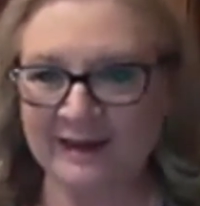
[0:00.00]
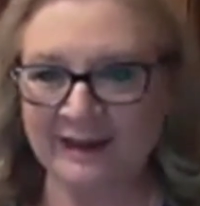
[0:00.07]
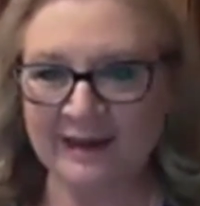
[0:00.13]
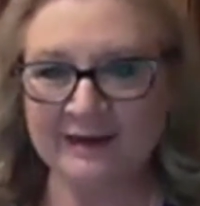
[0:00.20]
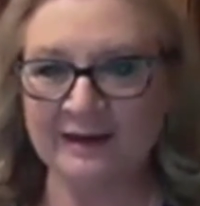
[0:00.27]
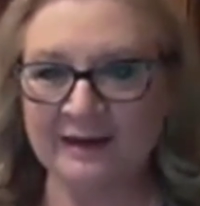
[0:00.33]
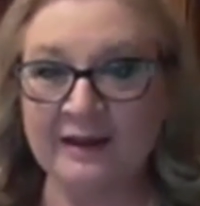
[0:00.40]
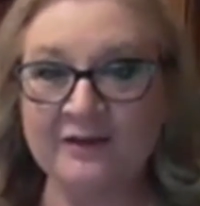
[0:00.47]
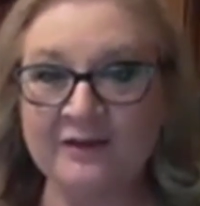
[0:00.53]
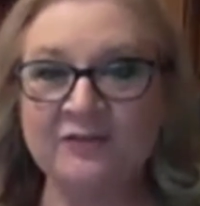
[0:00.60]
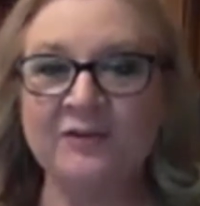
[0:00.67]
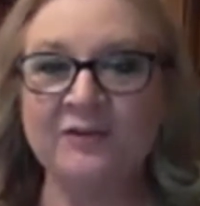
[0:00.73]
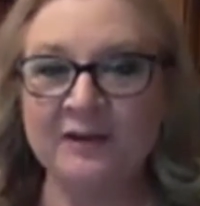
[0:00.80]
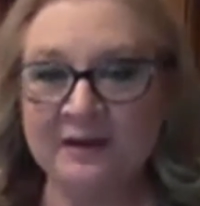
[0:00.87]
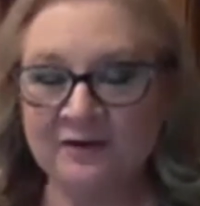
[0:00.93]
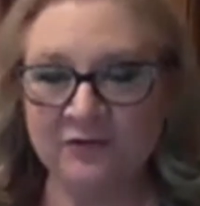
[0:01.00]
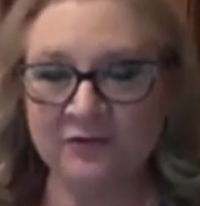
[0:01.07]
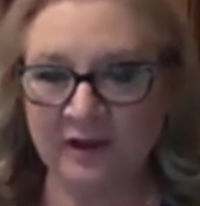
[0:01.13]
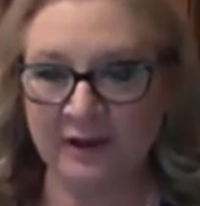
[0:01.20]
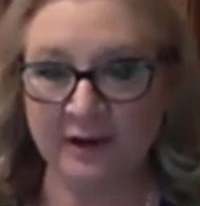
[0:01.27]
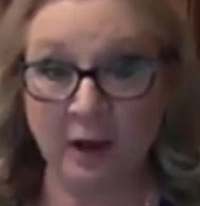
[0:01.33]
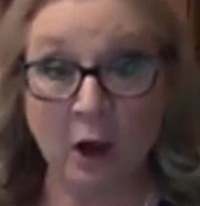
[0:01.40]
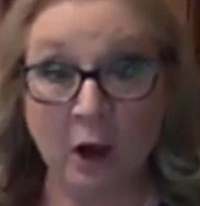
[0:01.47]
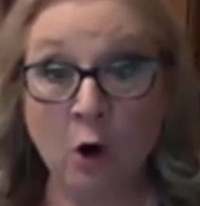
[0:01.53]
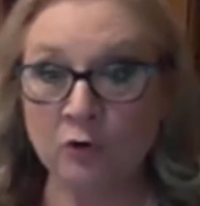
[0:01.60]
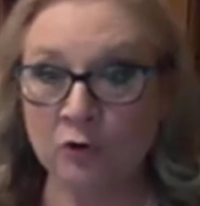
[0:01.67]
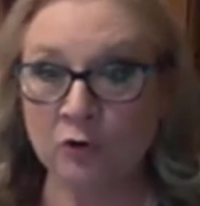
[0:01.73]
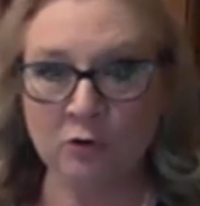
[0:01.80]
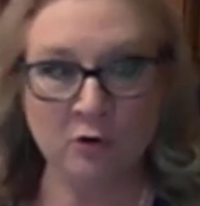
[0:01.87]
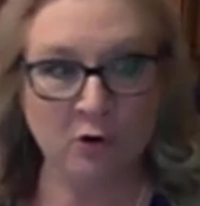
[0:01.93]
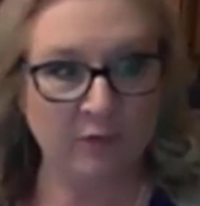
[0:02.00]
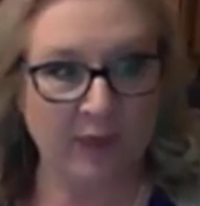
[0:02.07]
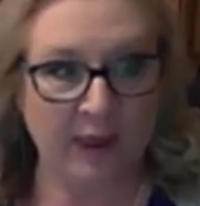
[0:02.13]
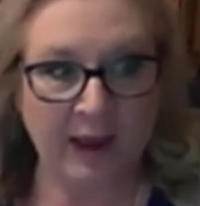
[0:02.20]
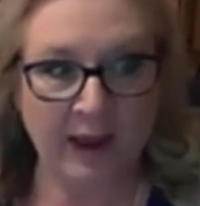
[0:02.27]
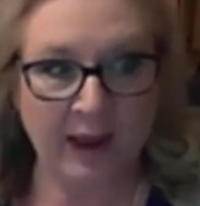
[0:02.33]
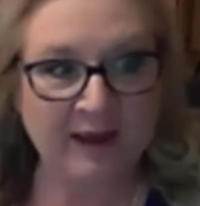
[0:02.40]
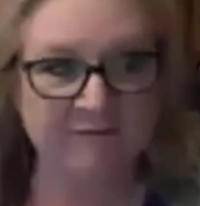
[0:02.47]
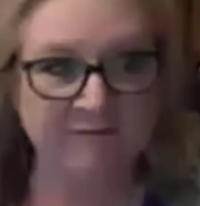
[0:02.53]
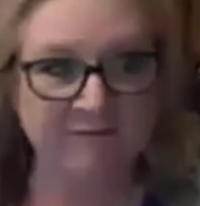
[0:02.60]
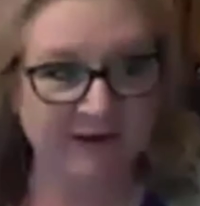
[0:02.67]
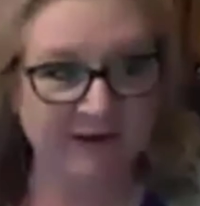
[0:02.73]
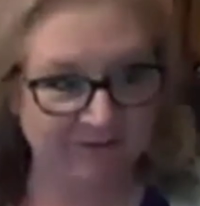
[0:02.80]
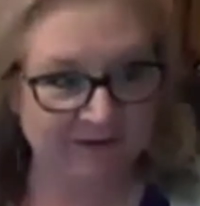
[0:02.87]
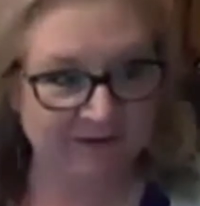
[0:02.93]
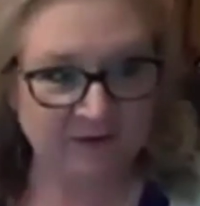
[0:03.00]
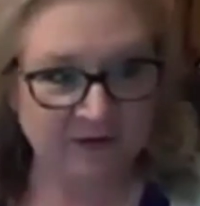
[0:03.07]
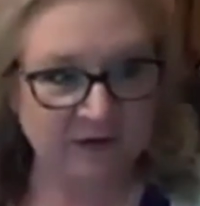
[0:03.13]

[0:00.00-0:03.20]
And Cindy said, Oh, you don't know the half of it.